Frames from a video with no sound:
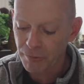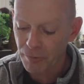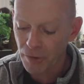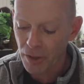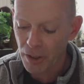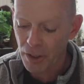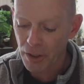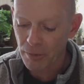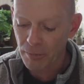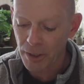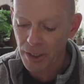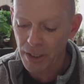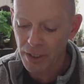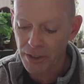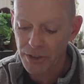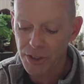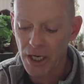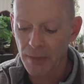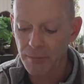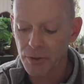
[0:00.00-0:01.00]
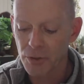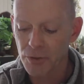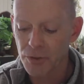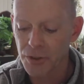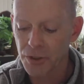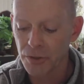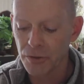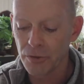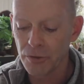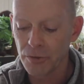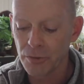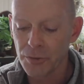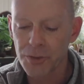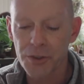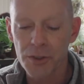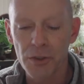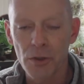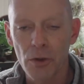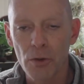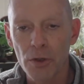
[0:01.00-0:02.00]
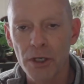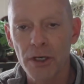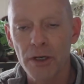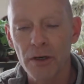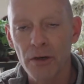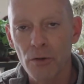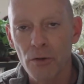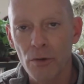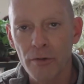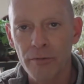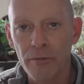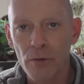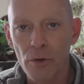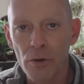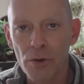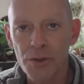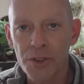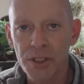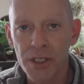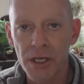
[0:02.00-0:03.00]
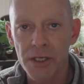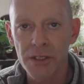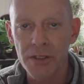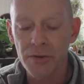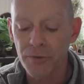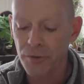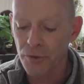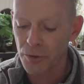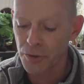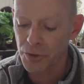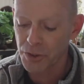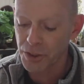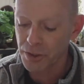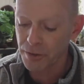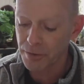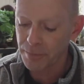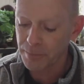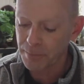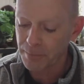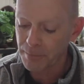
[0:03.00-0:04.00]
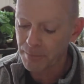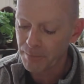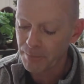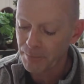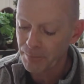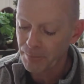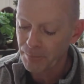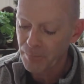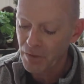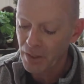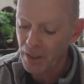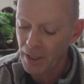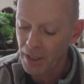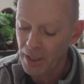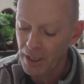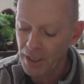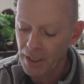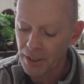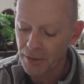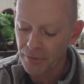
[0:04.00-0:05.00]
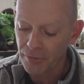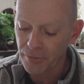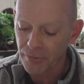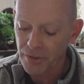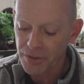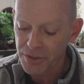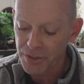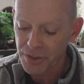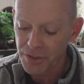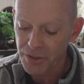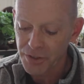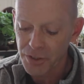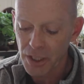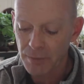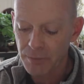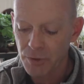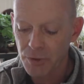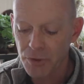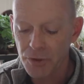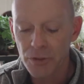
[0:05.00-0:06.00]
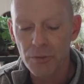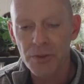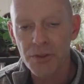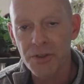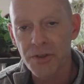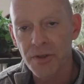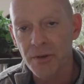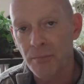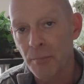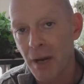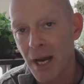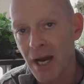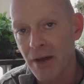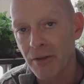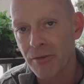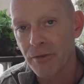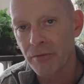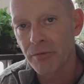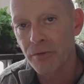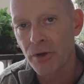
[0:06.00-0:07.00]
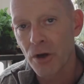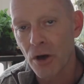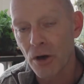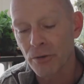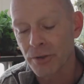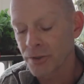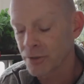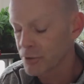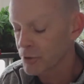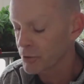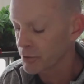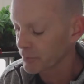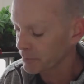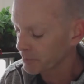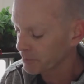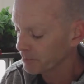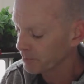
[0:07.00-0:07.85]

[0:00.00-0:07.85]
from chapter 2, sloka, or verse 10 to 13. And this is, chapter 2 is the path of knowledge.